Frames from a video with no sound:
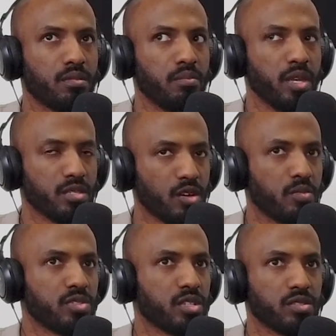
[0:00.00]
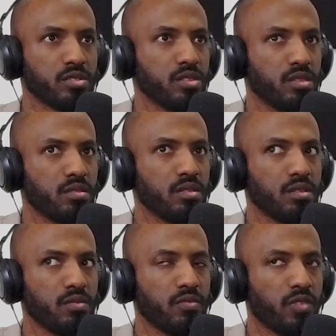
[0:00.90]
men's homeless shelter
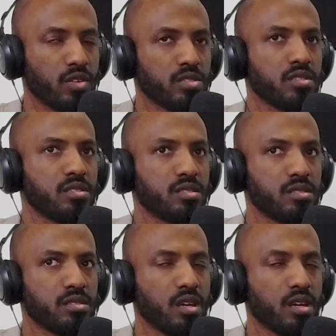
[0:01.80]
versus